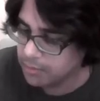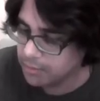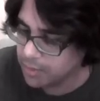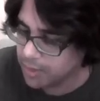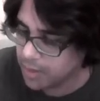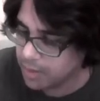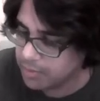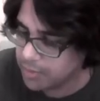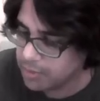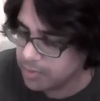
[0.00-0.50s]

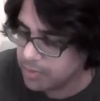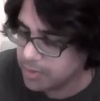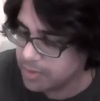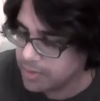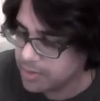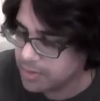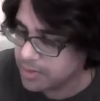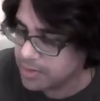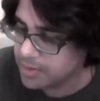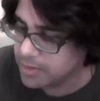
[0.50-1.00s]
yeah, maybe
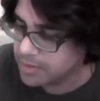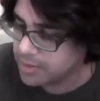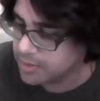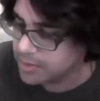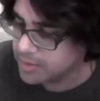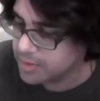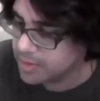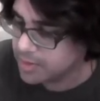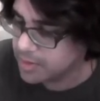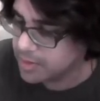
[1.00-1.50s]
this is easier,
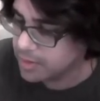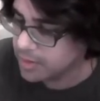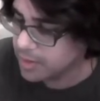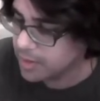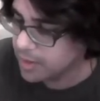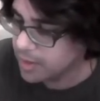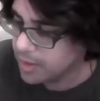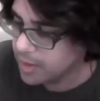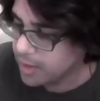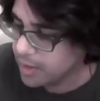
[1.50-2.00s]
isn't it?
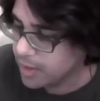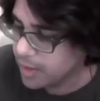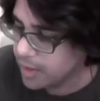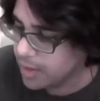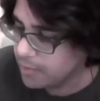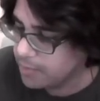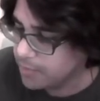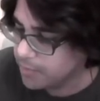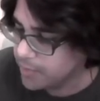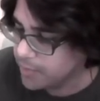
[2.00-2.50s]

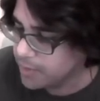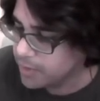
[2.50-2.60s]
Um,